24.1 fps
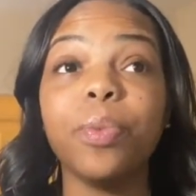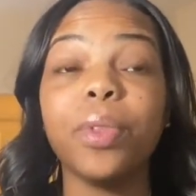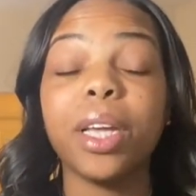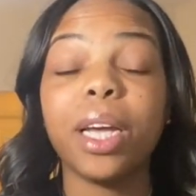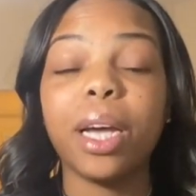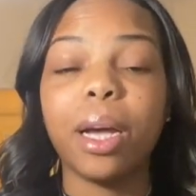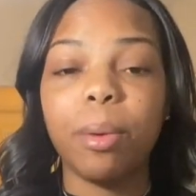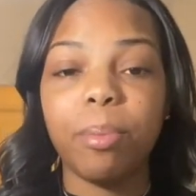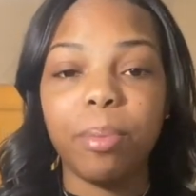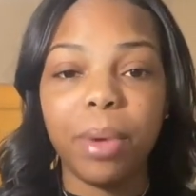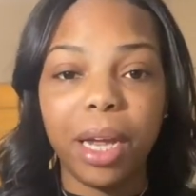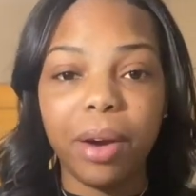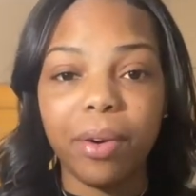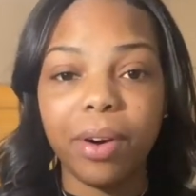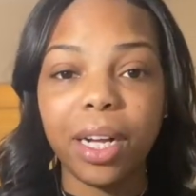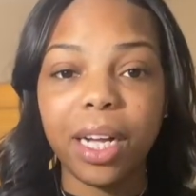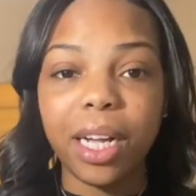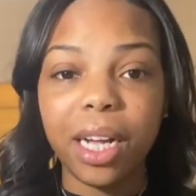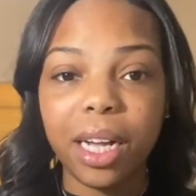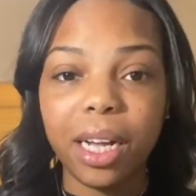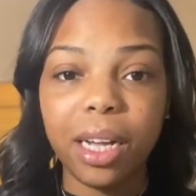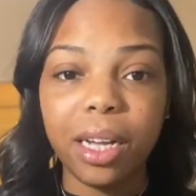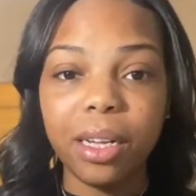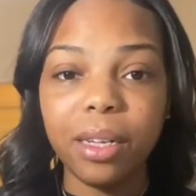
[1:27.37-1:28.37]

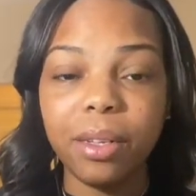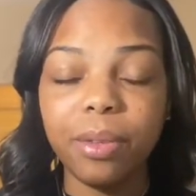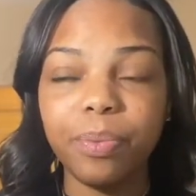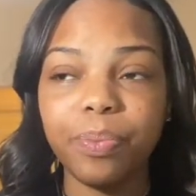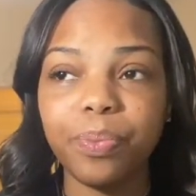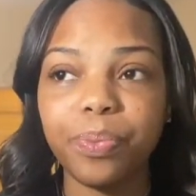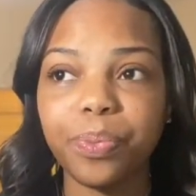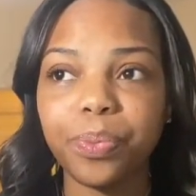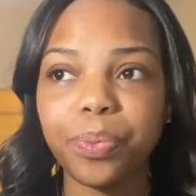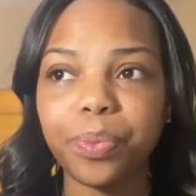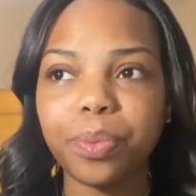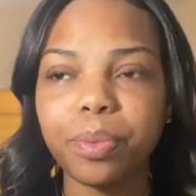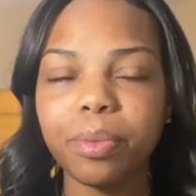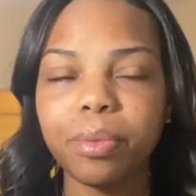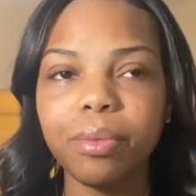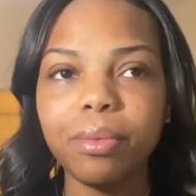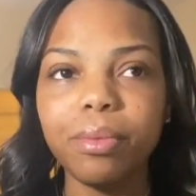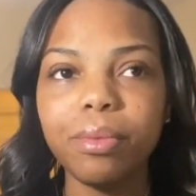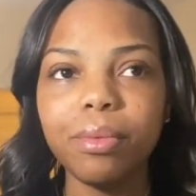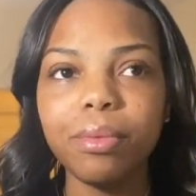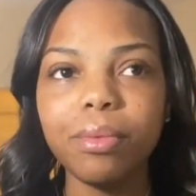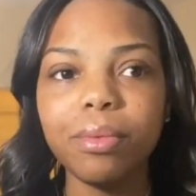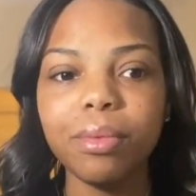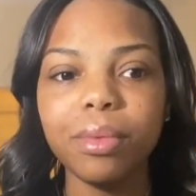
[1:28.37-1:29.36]
America
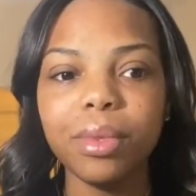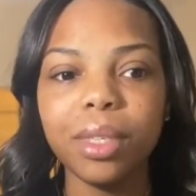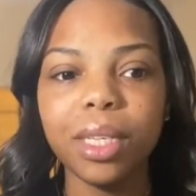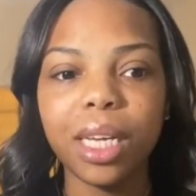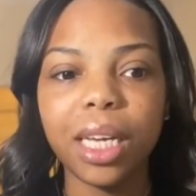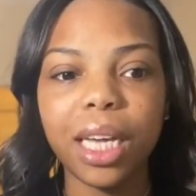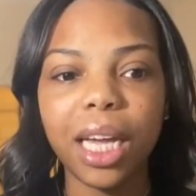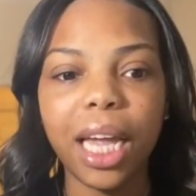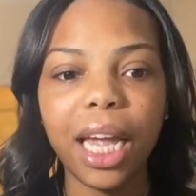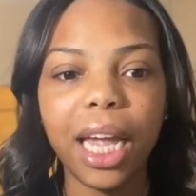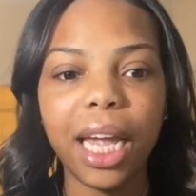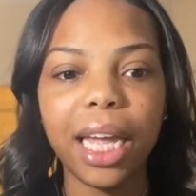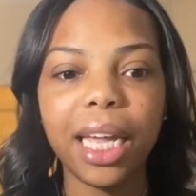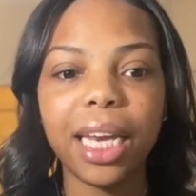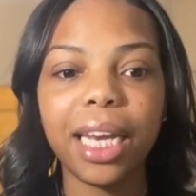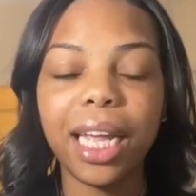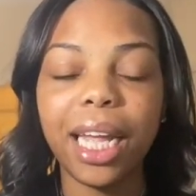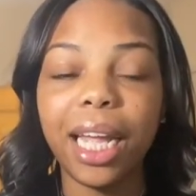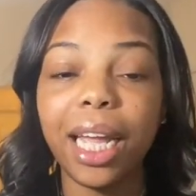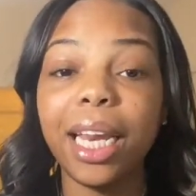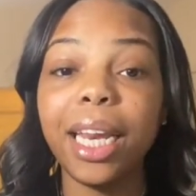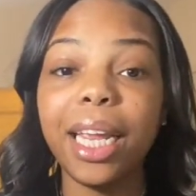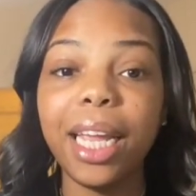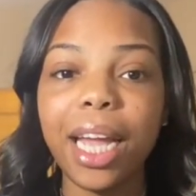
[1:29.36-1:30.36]
and
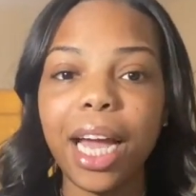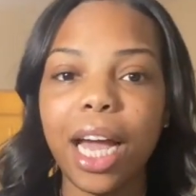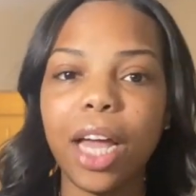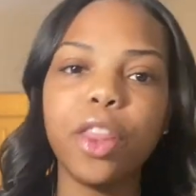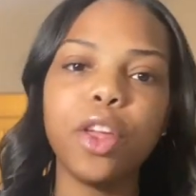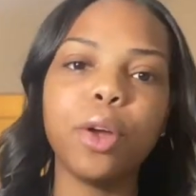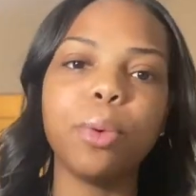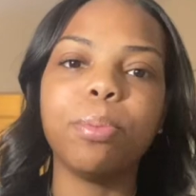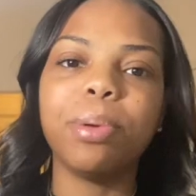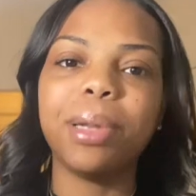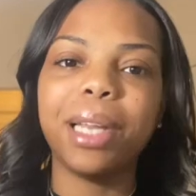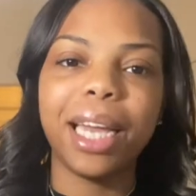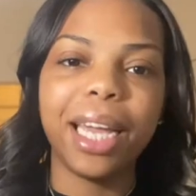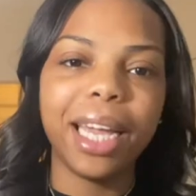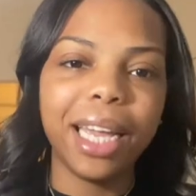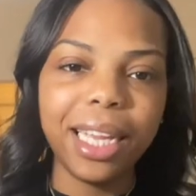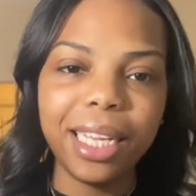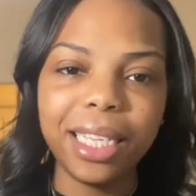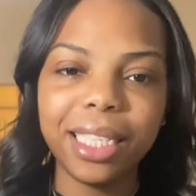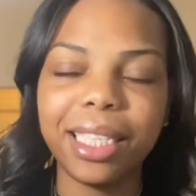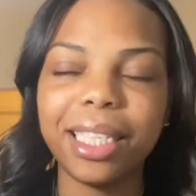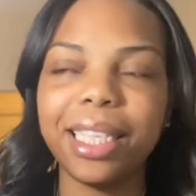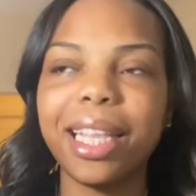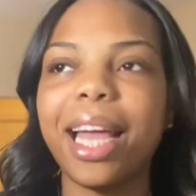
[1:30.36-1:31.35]
any other
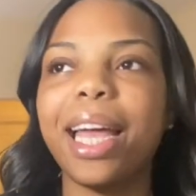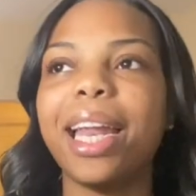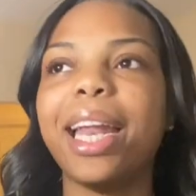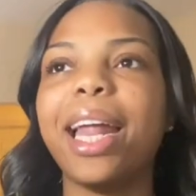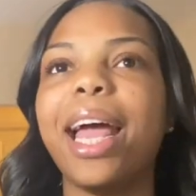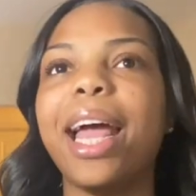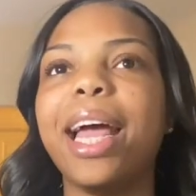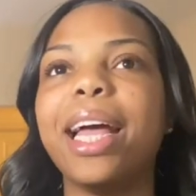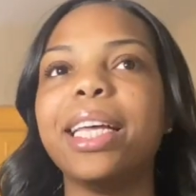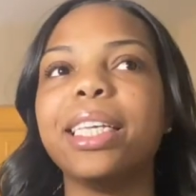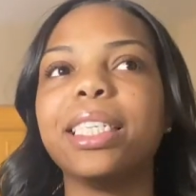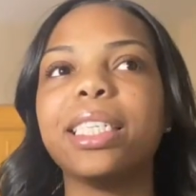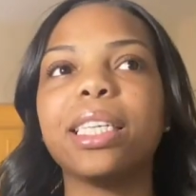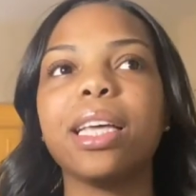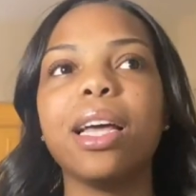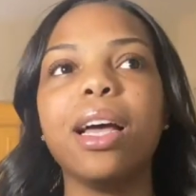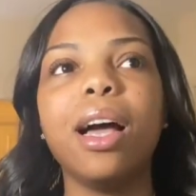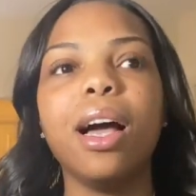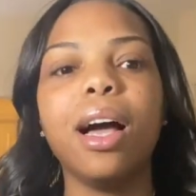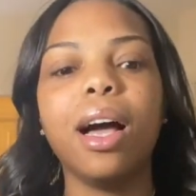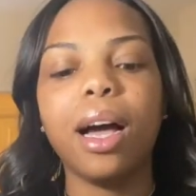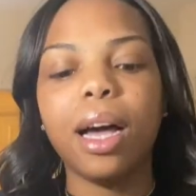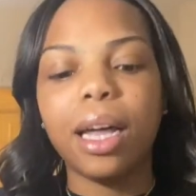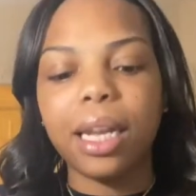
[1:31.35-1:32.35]
place that has
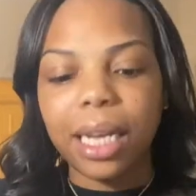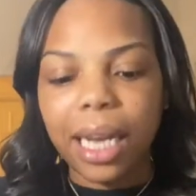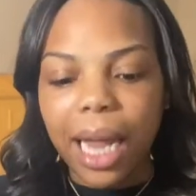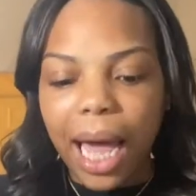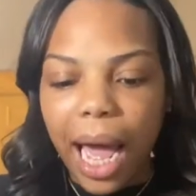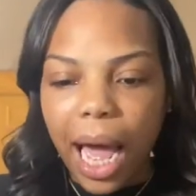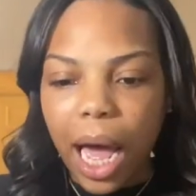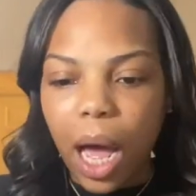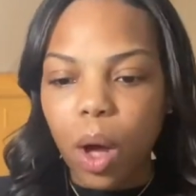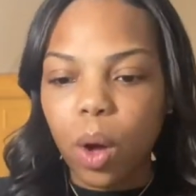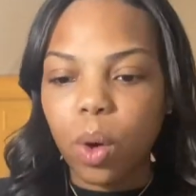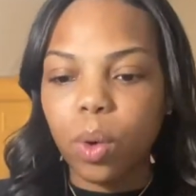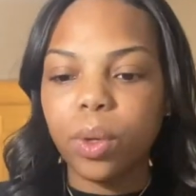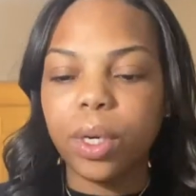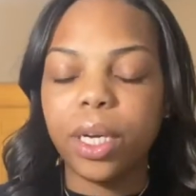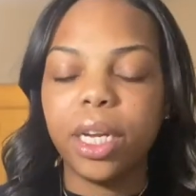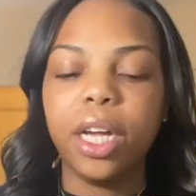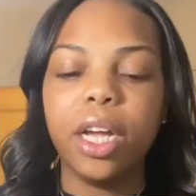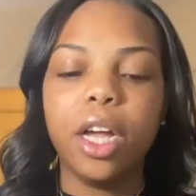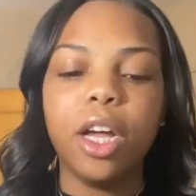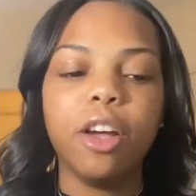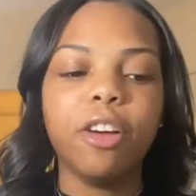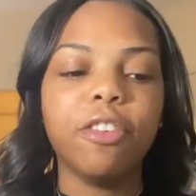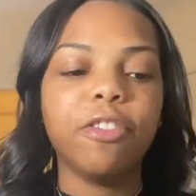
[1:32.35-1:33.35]
allowed
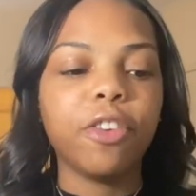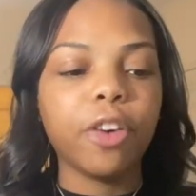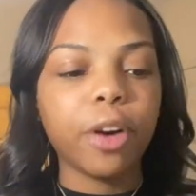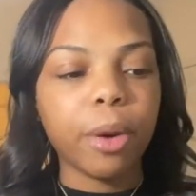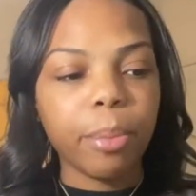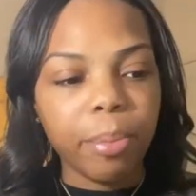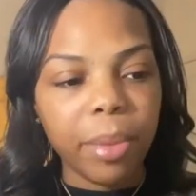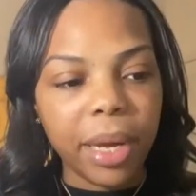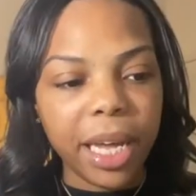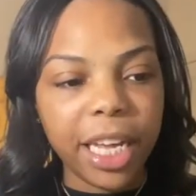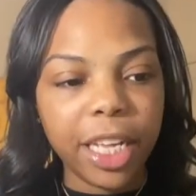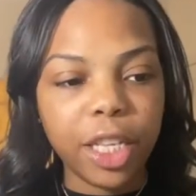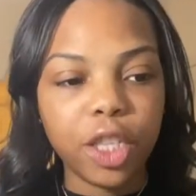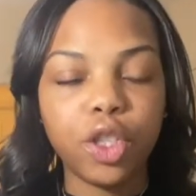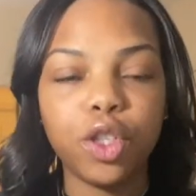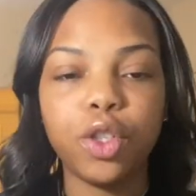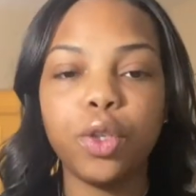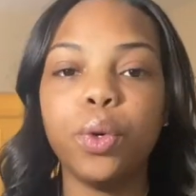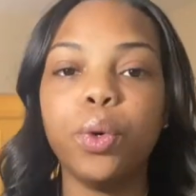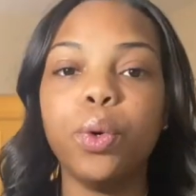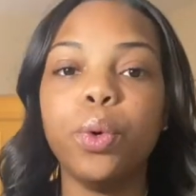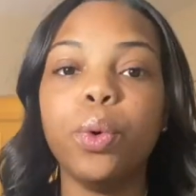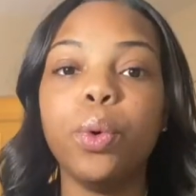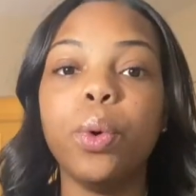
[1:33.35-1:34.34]
for men
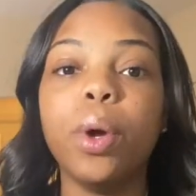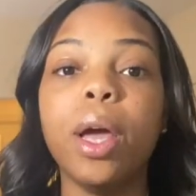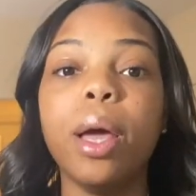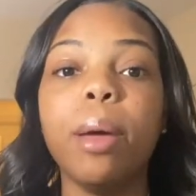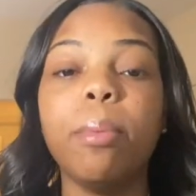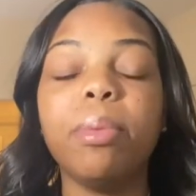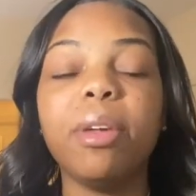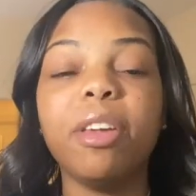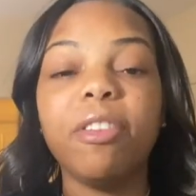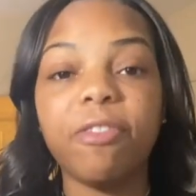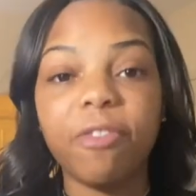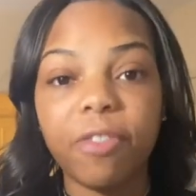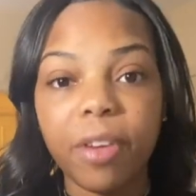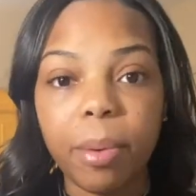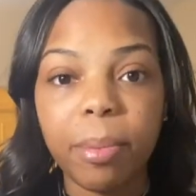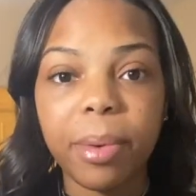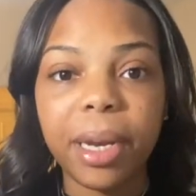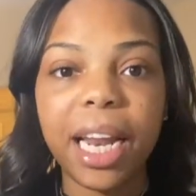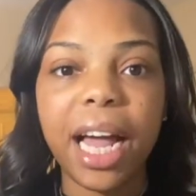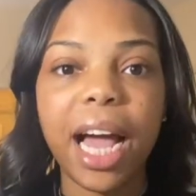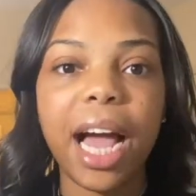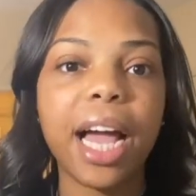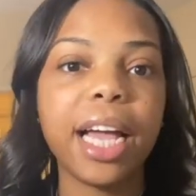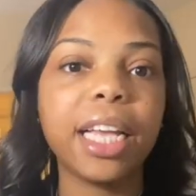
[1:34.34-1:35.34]
to be
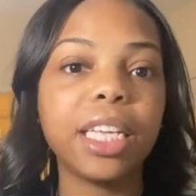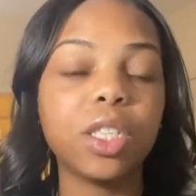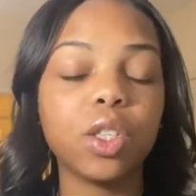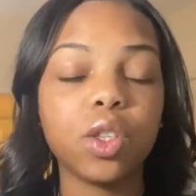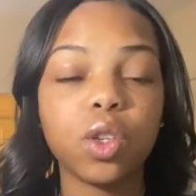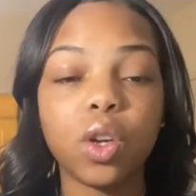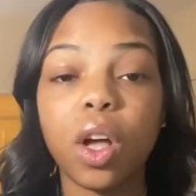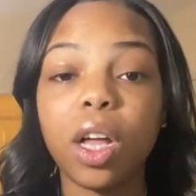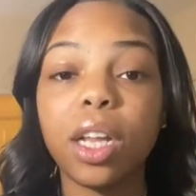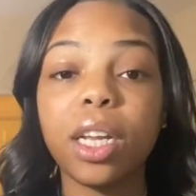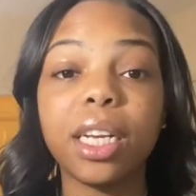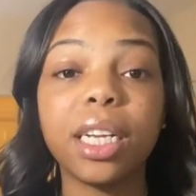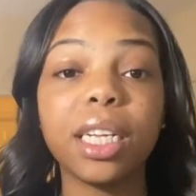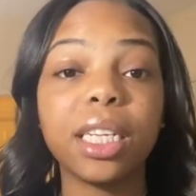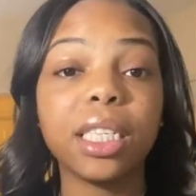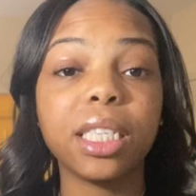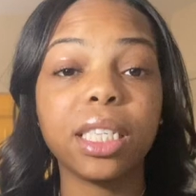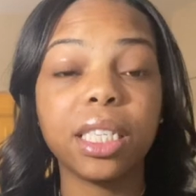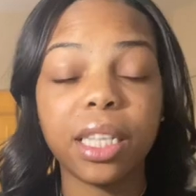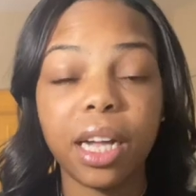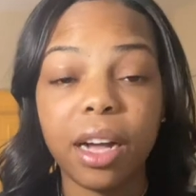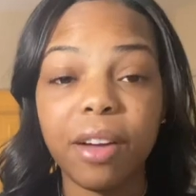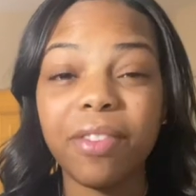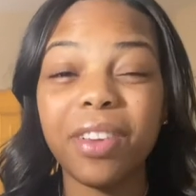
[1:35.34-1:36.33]
feminized and all of this
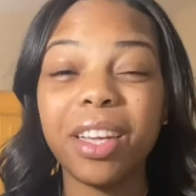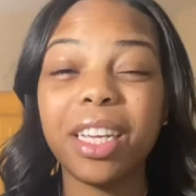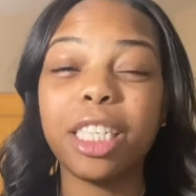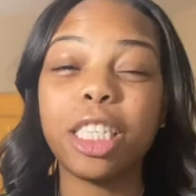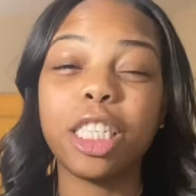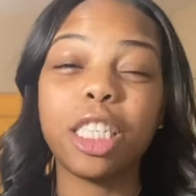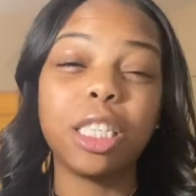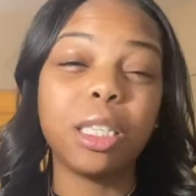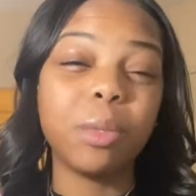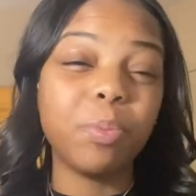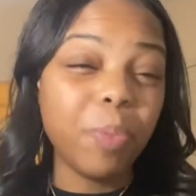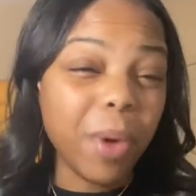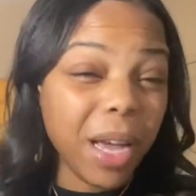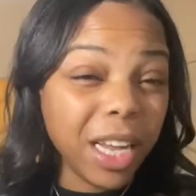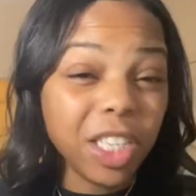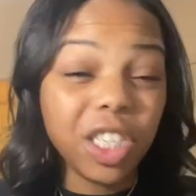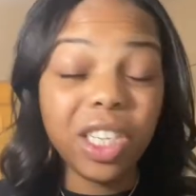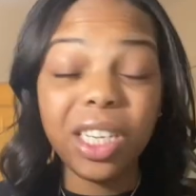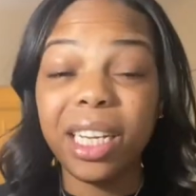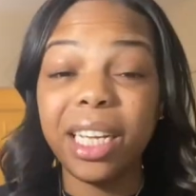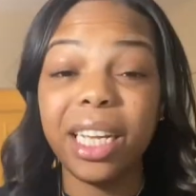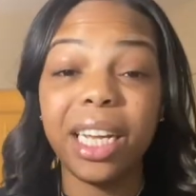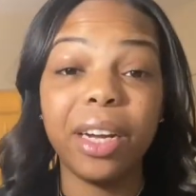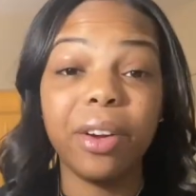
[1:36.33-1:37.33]
stuff,
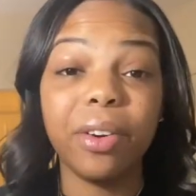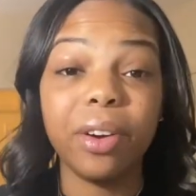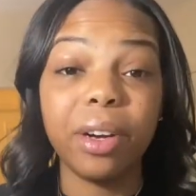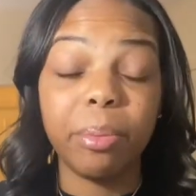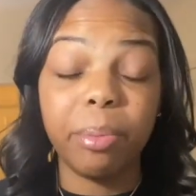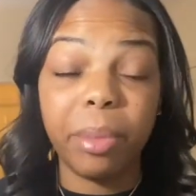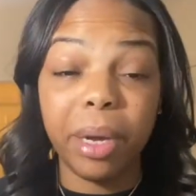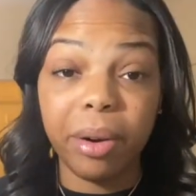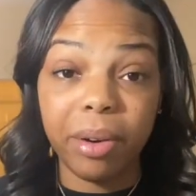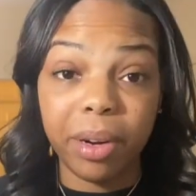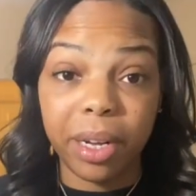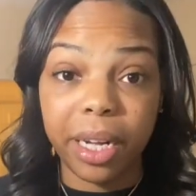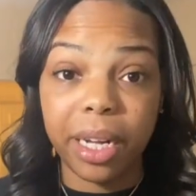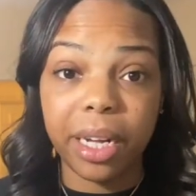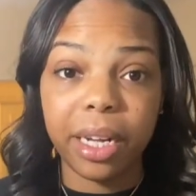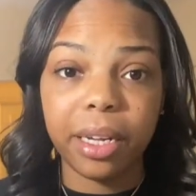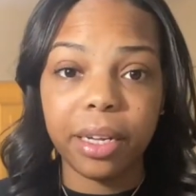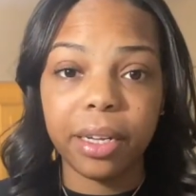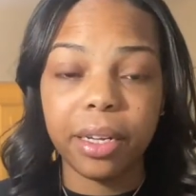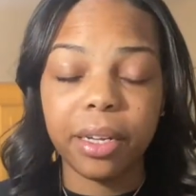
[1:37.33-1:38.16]
especially here in America,